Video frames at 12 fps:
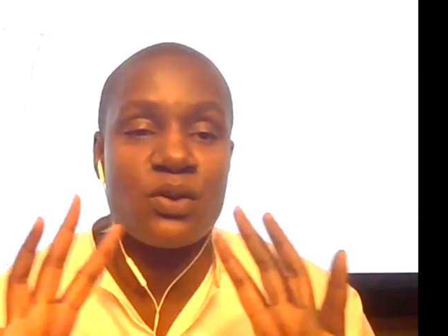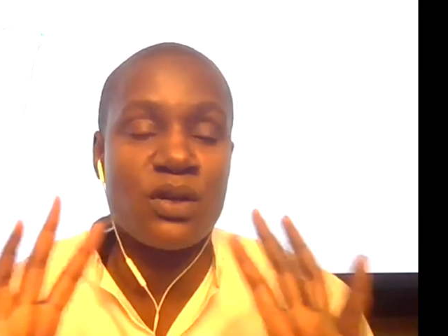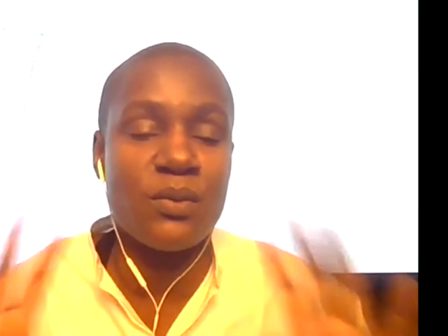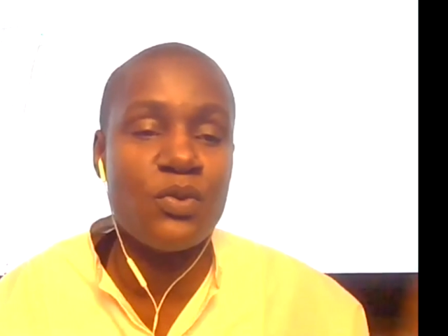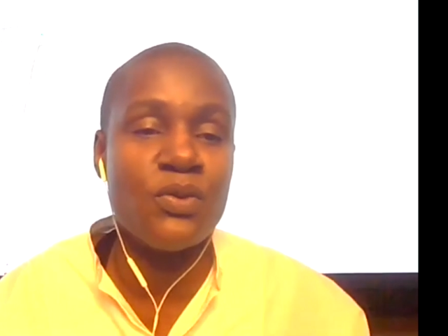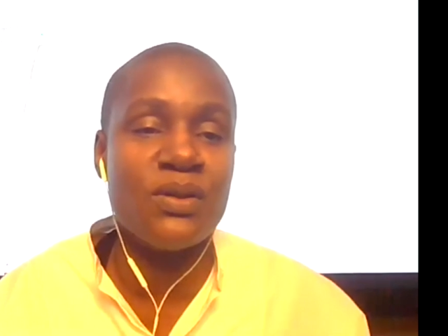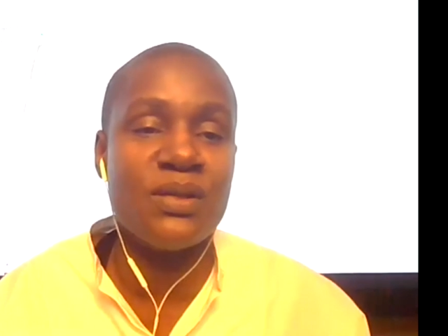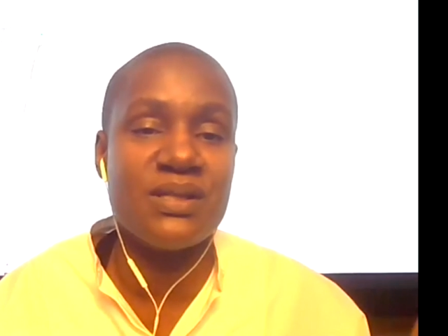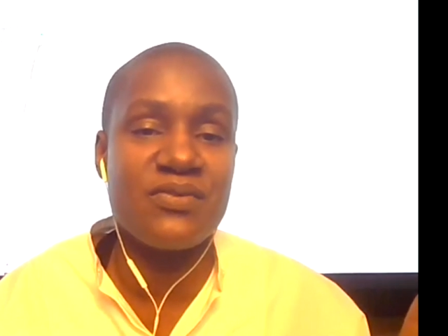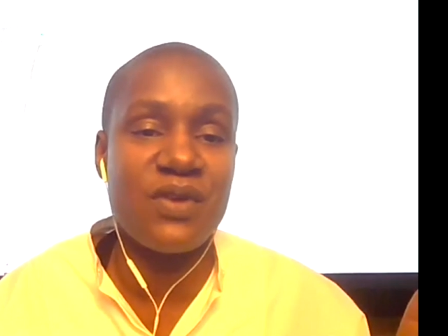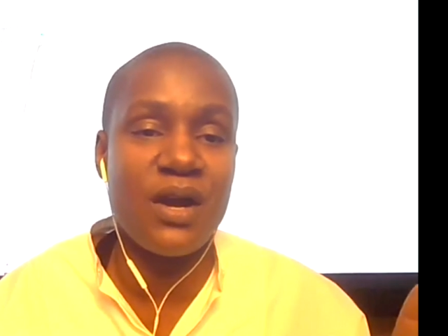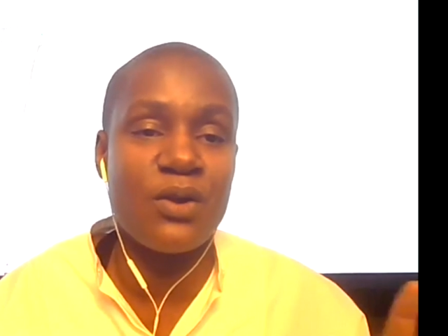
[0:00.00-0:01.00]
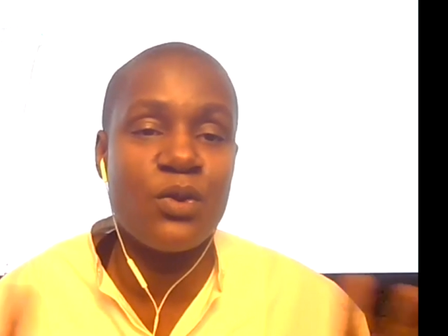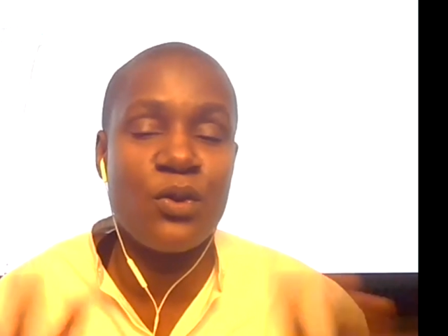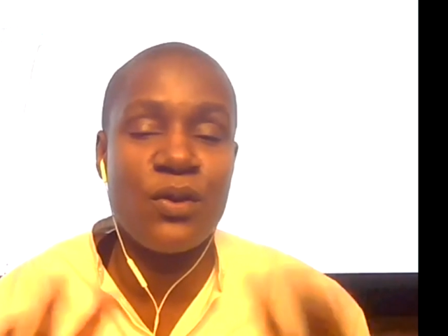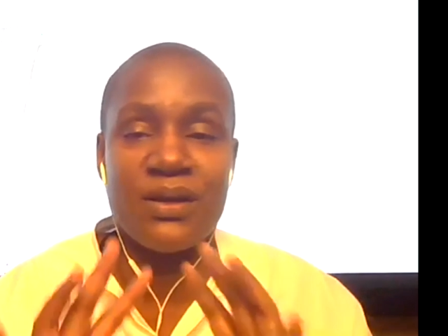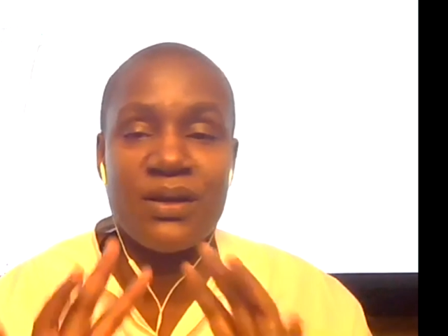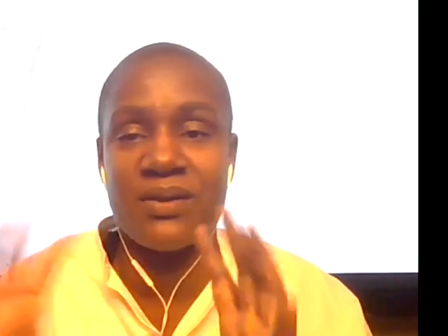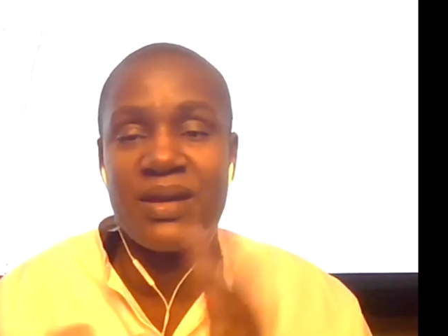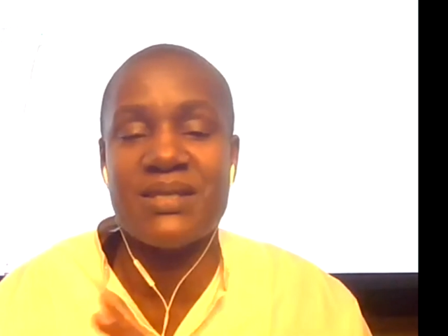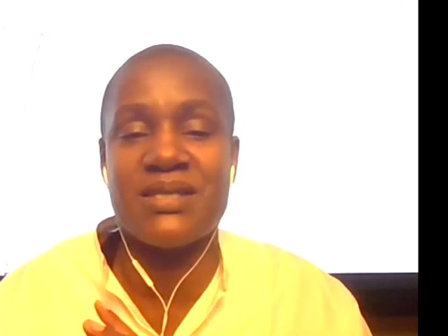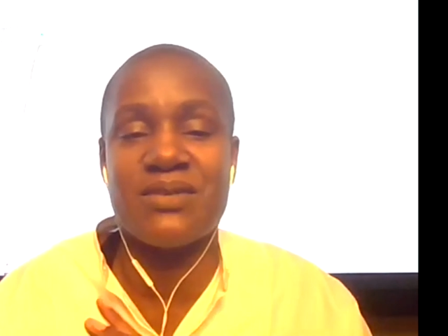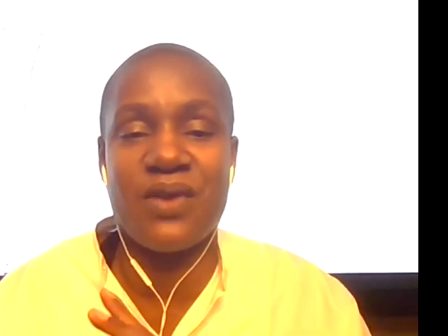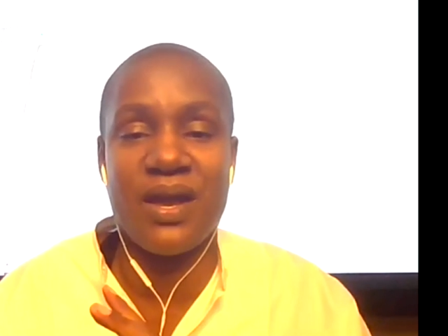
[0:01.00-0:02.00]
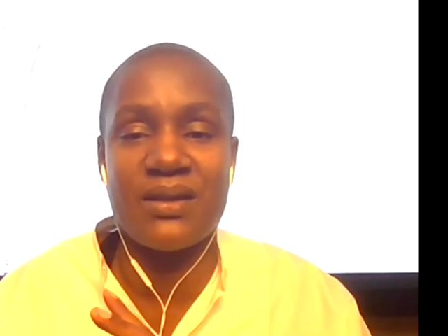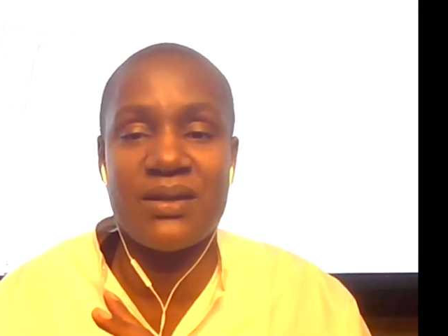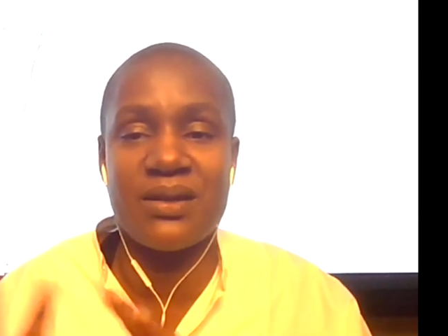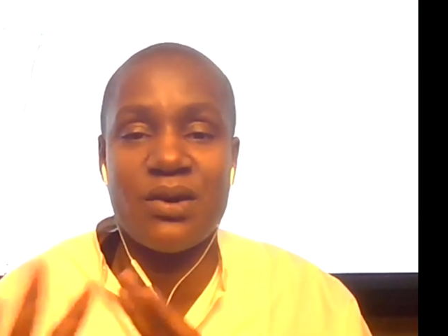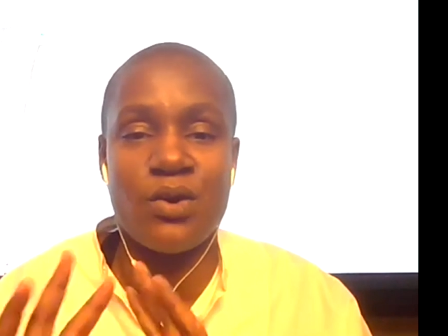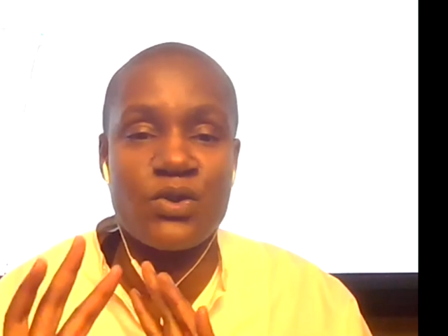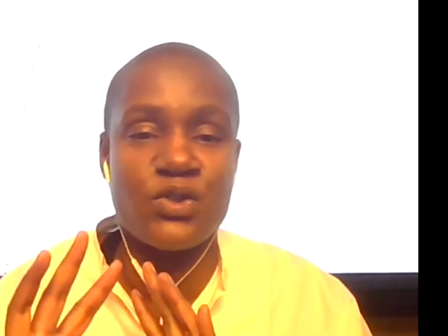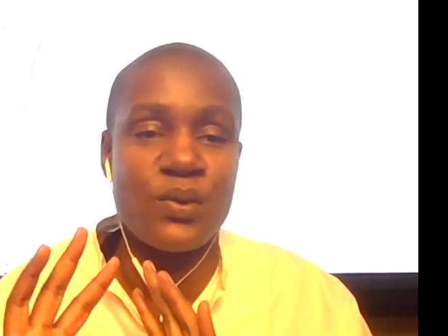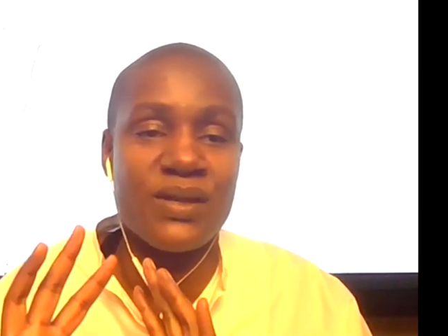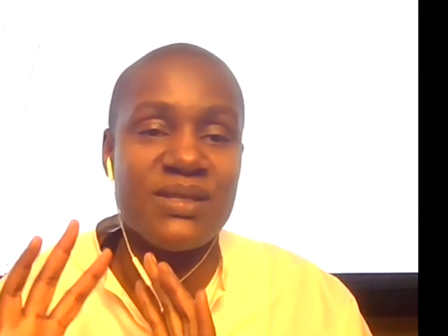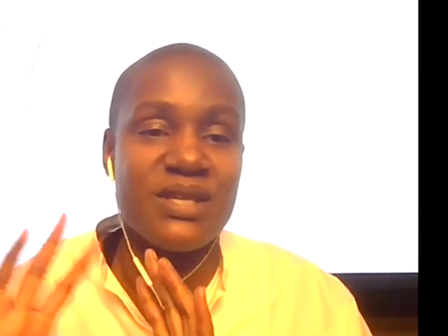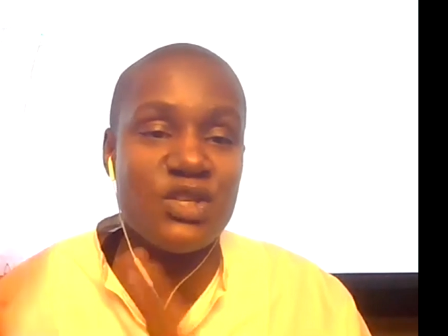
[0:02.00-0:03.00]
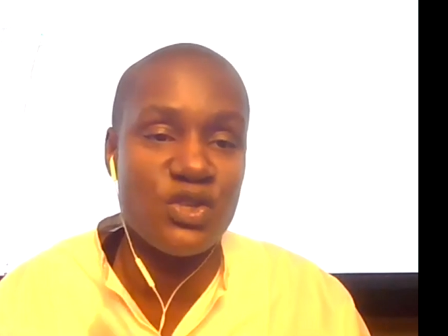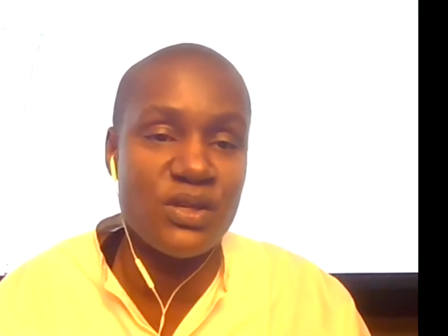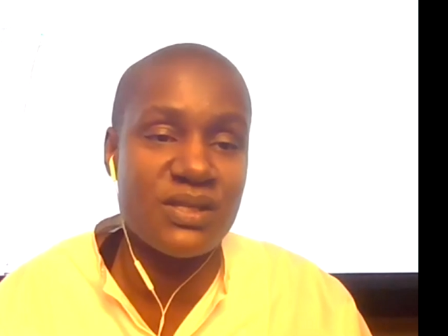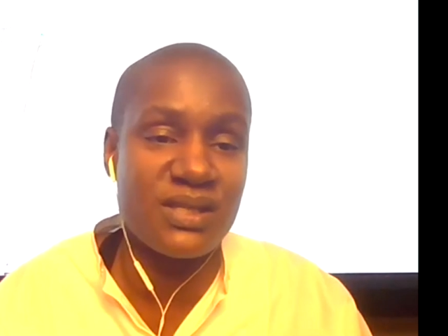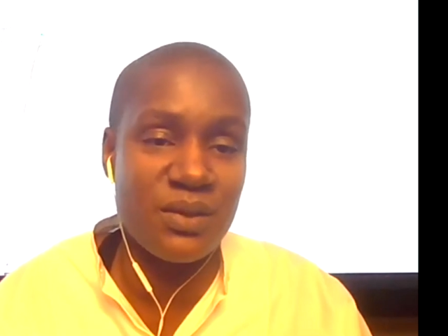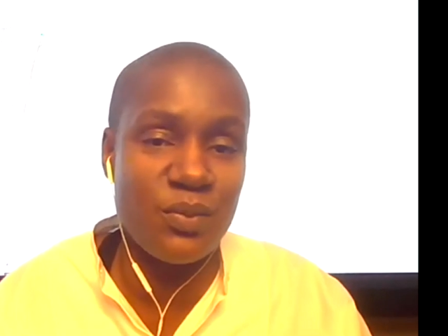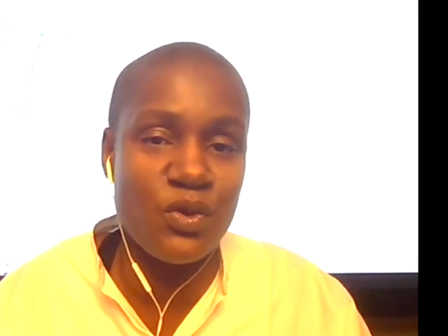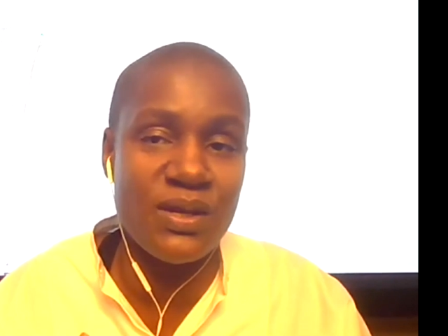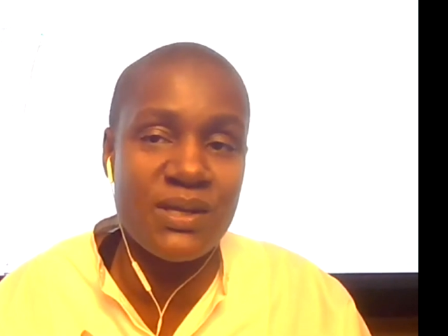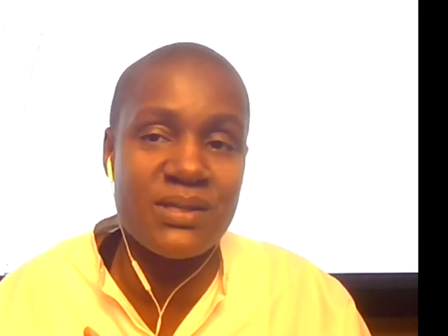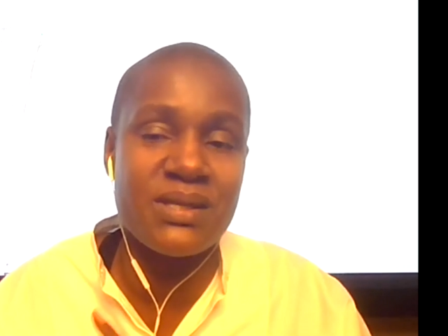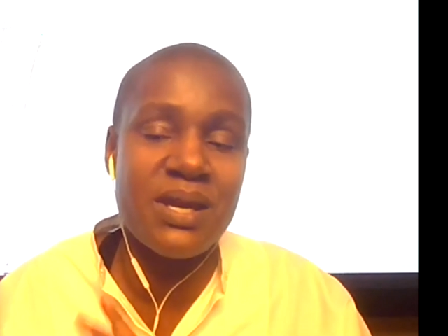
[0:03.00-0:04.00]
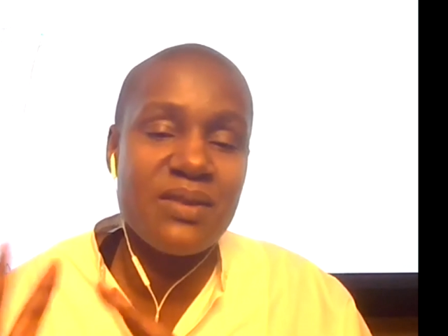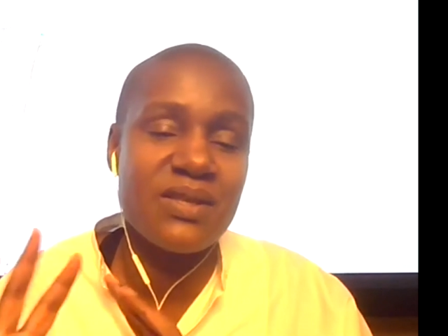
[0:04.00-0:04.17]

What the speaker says: or communities of color, and in the case of Canada, also Indigenous communities.